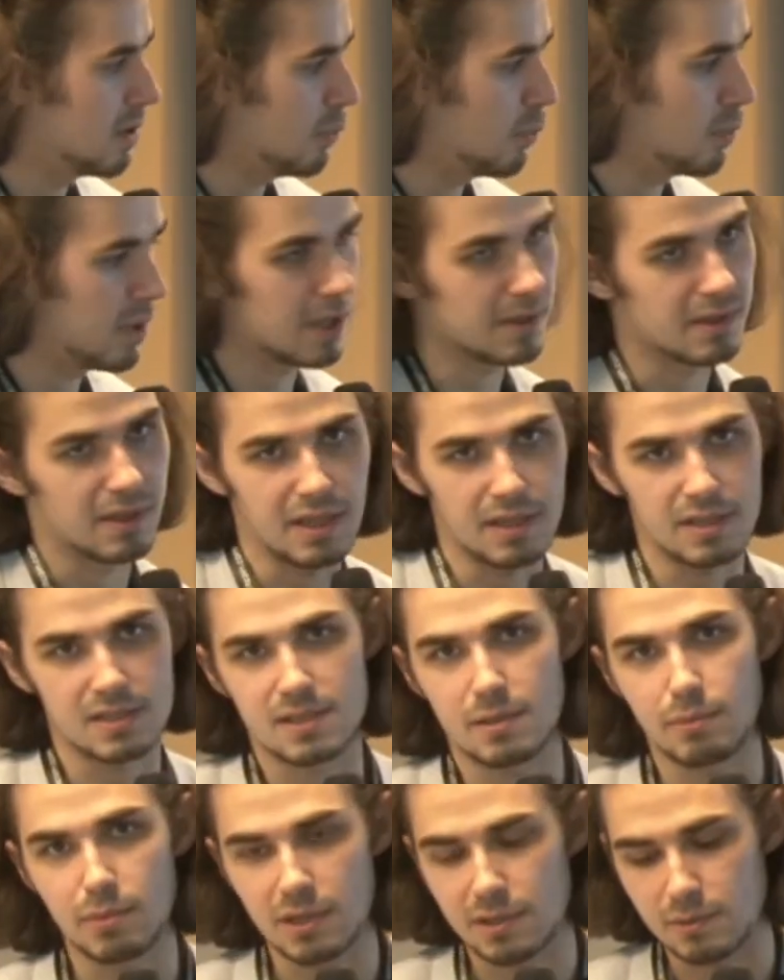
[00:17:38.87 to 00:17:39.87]
1
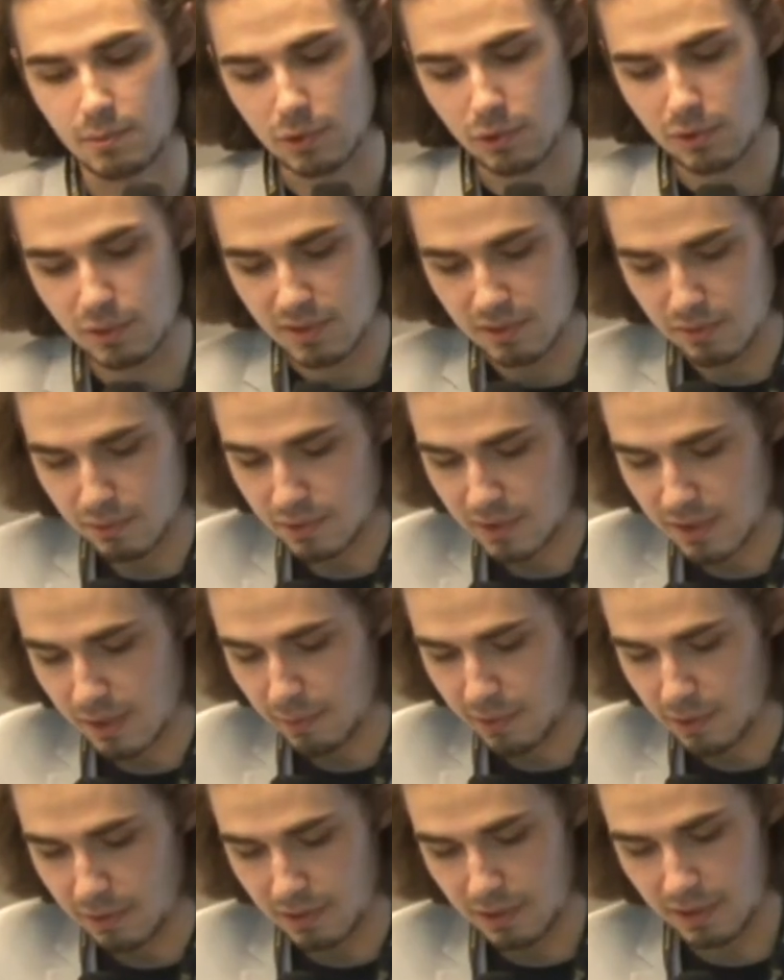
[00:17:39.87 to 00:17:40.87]
exabyte blocks or
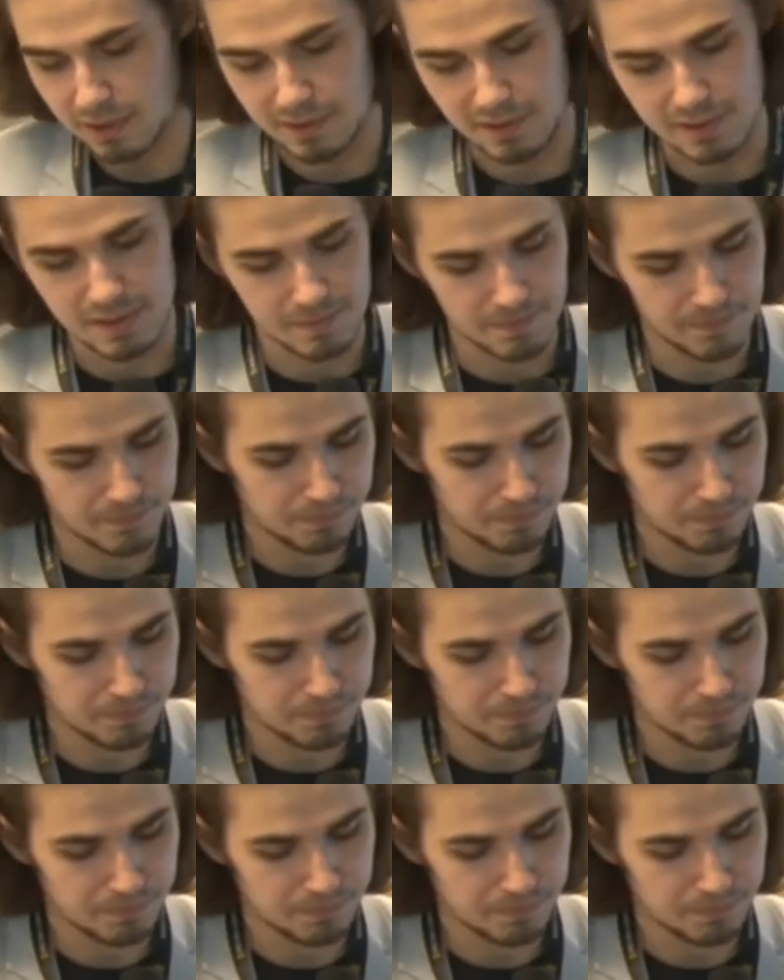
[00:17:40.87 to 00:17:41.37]
something like this.